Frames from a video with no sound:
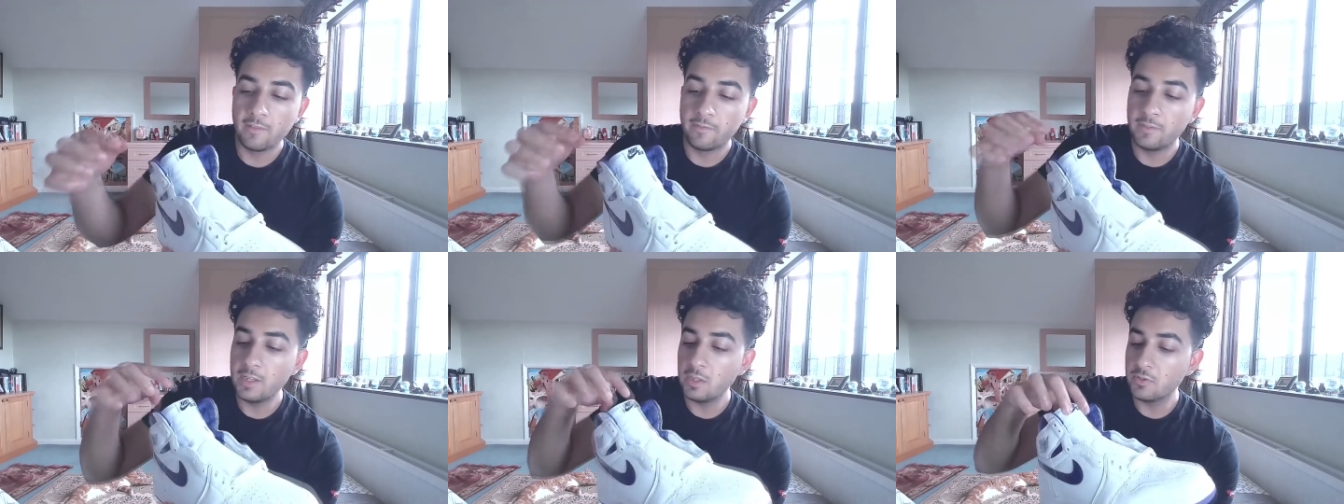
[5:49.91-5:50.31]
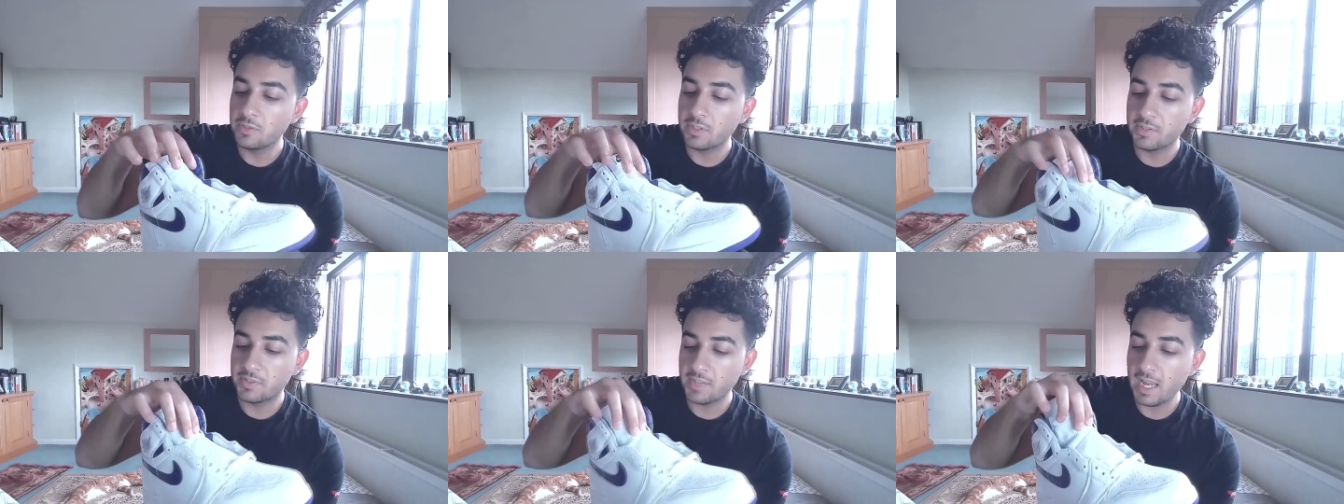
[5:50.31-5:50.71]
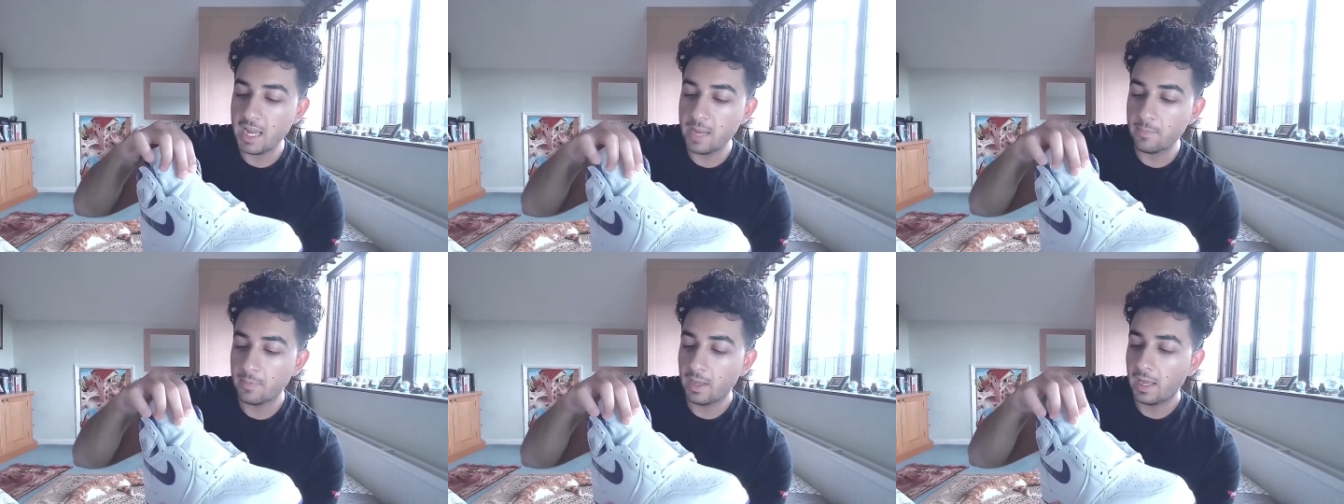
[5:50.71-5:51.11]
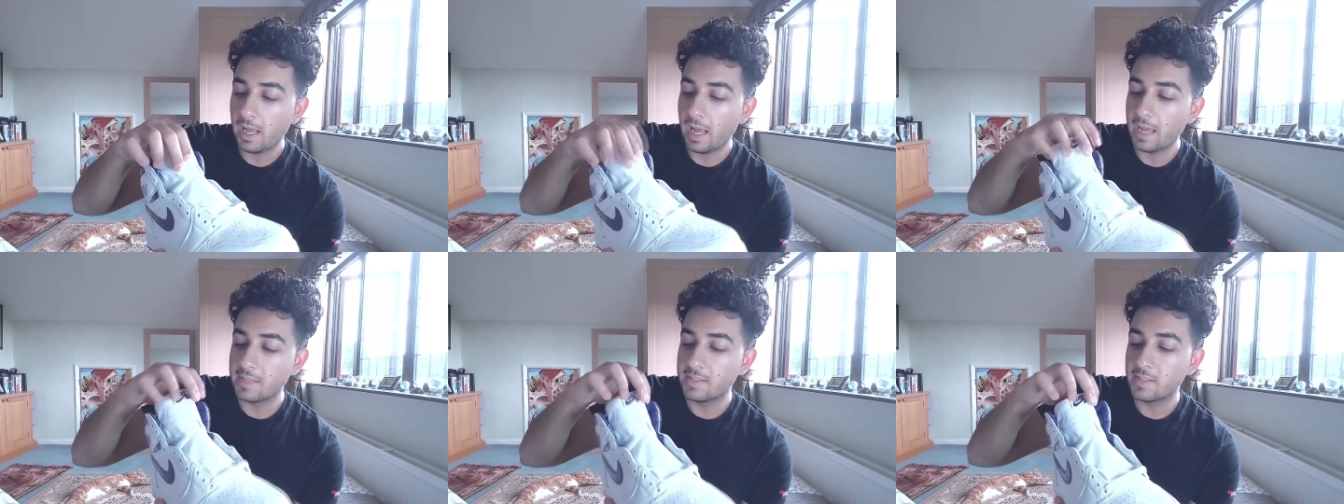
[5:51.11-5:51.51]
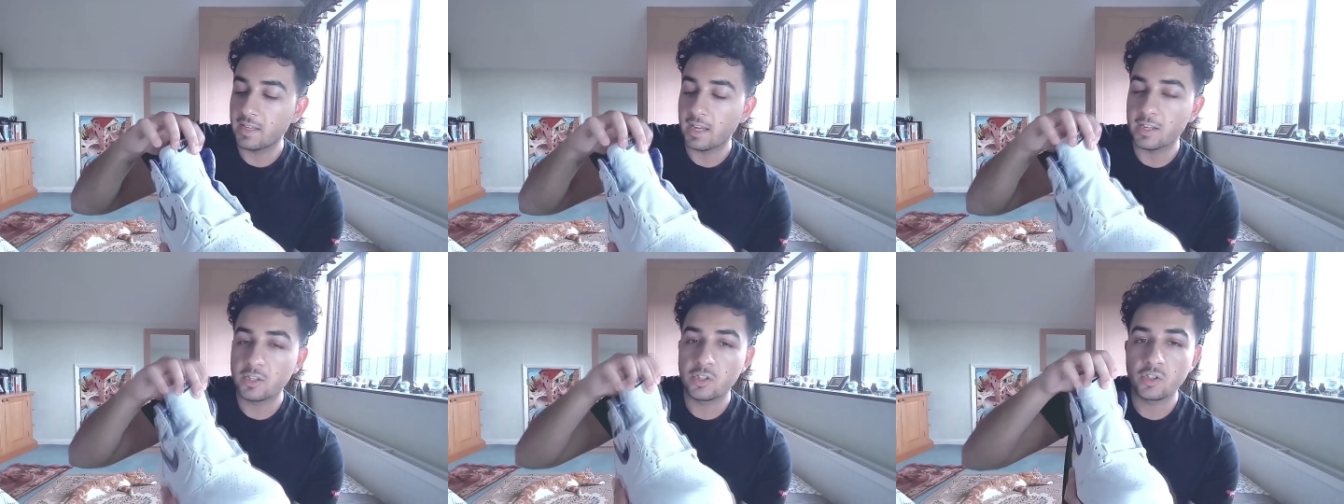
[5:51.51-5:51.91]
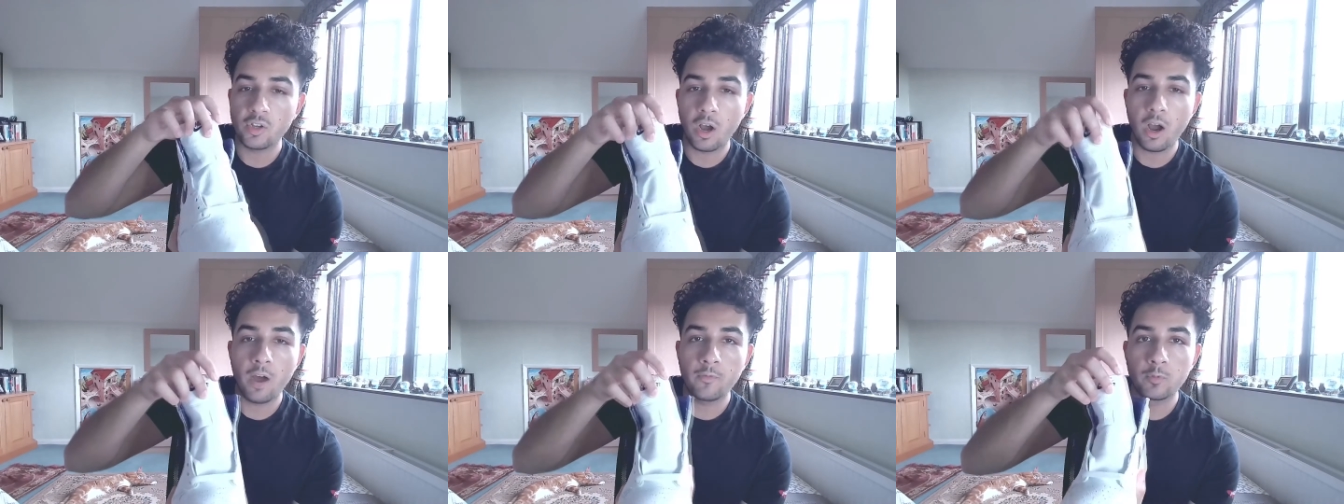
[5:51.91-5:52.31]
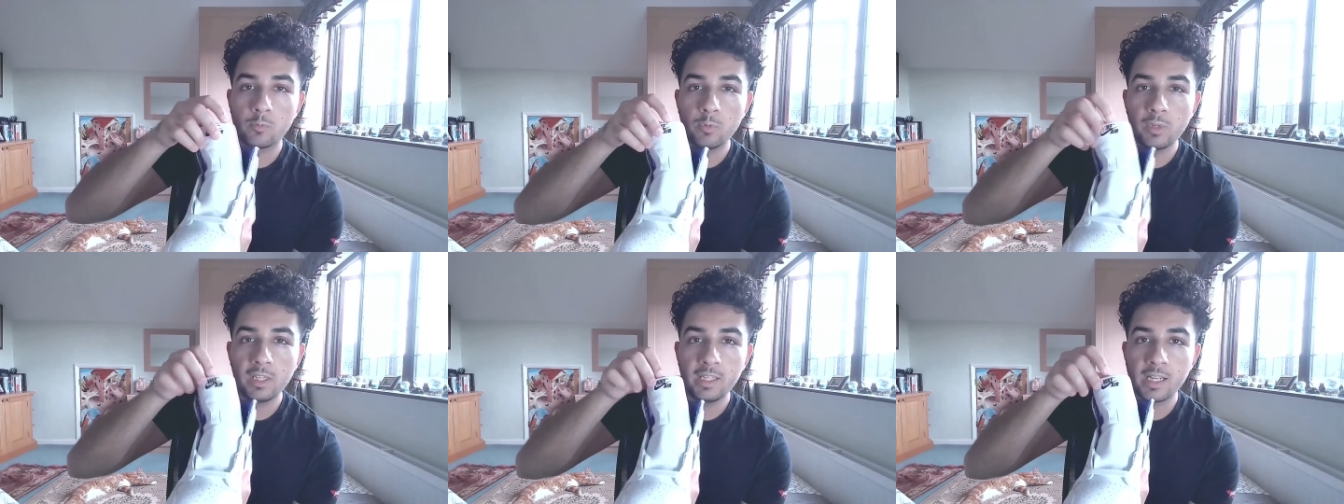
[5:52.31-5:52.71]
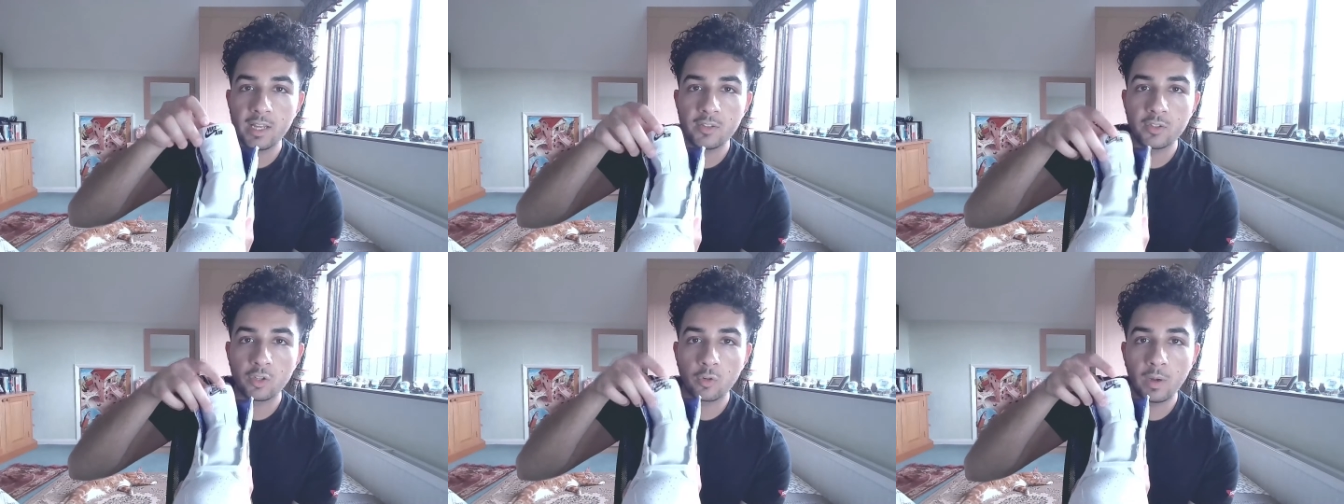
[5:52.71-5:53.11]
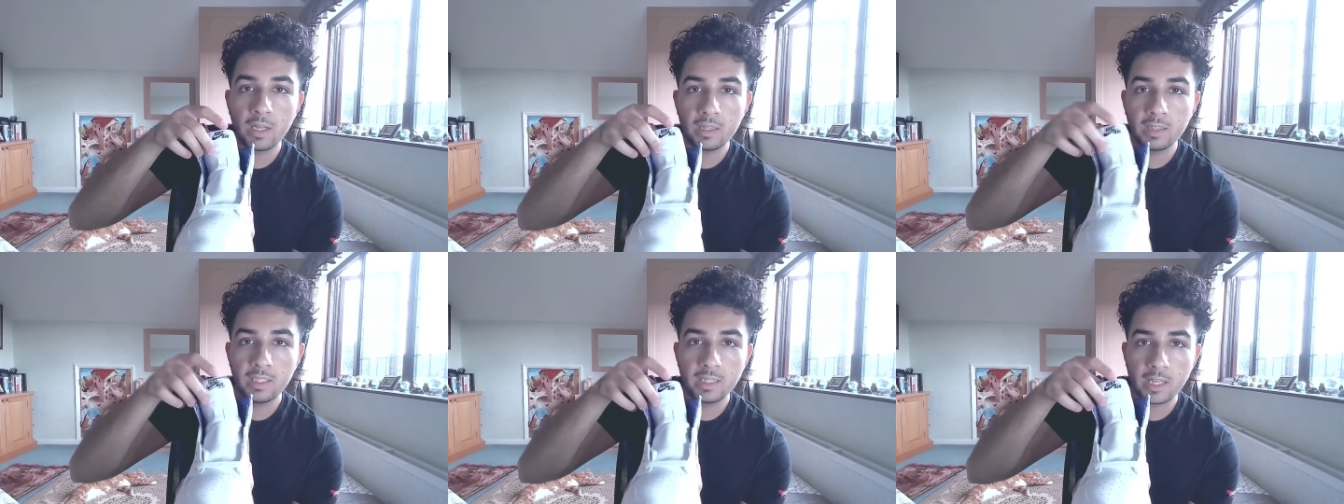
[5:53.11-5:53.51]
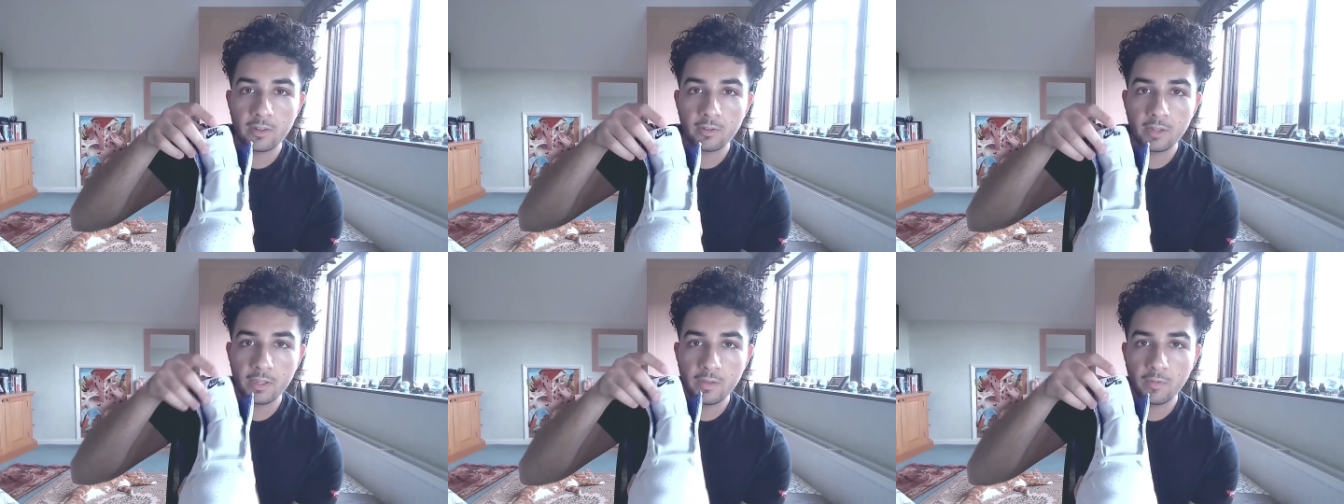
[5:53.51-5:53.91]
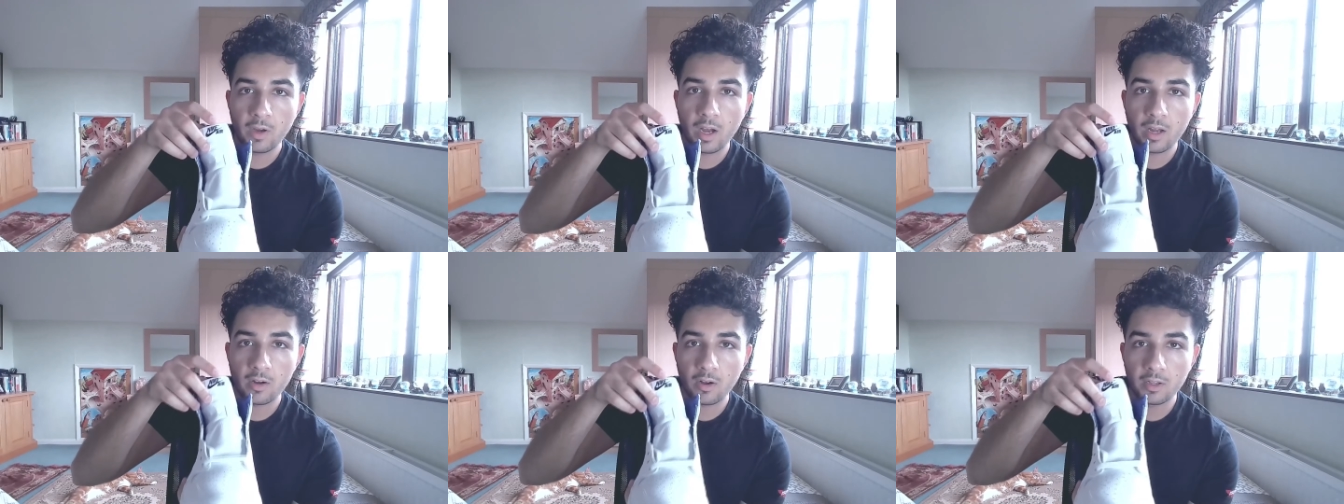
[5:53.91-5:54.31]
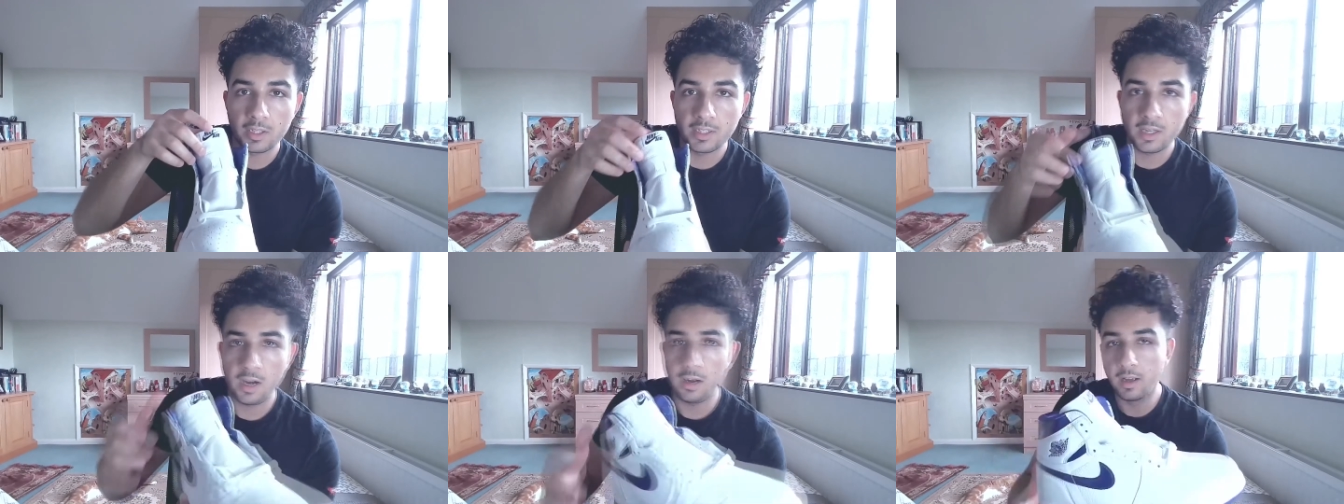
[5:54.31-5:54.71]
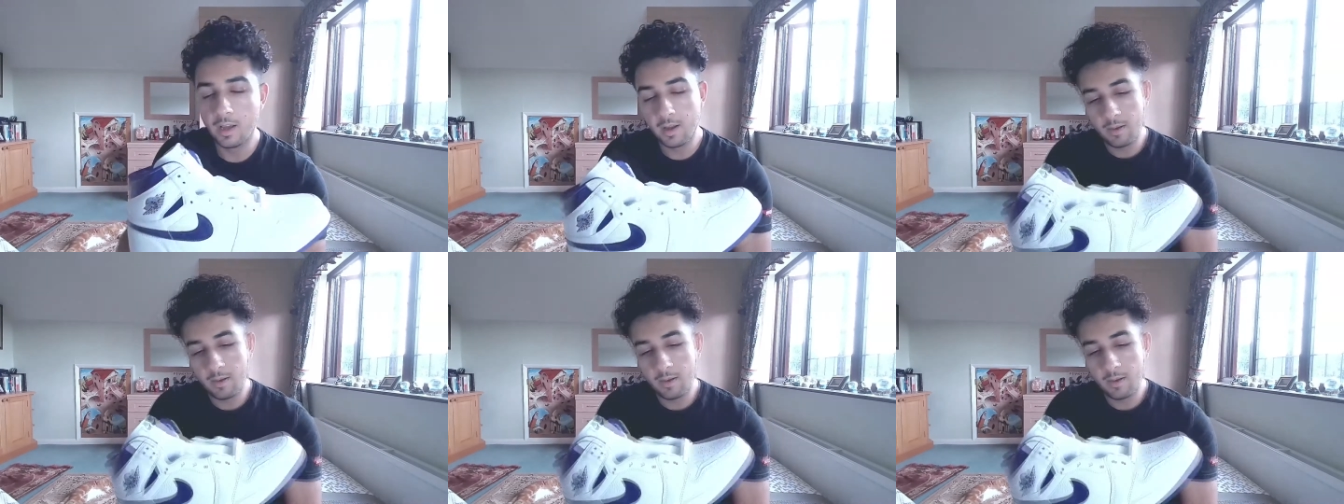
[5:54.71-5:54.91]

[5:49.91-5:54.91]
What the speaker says: feels the same as this kind of soft, really nice crinkly leather that you've got on the tongue.